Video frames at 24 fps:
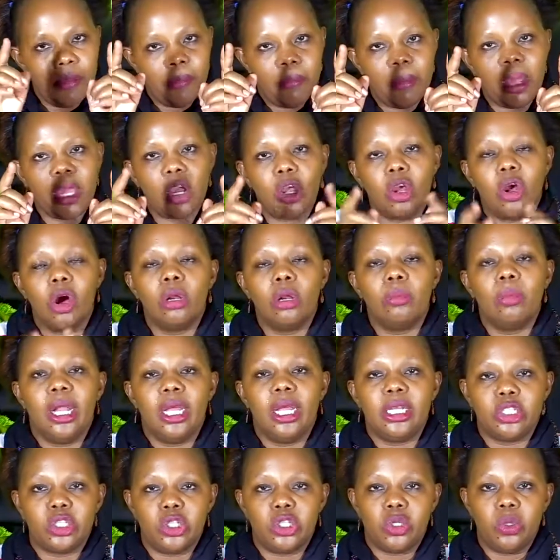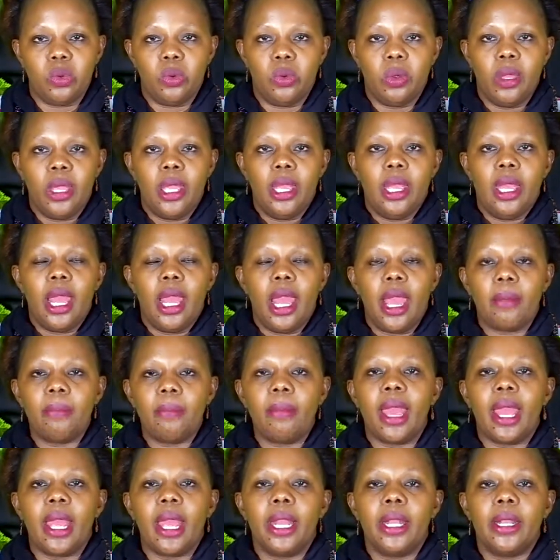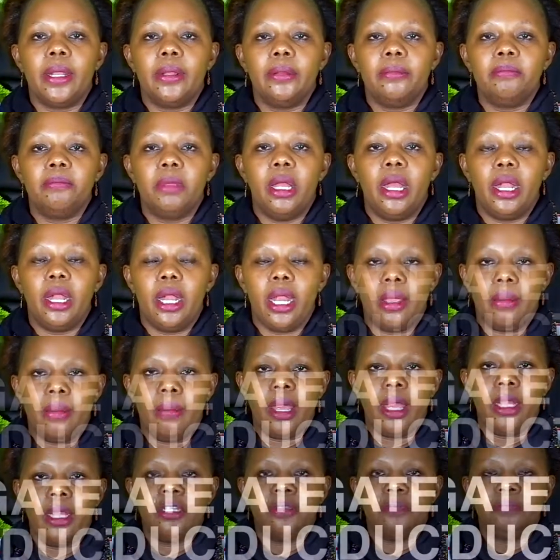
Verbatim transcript: May God bless you. Amen and amen.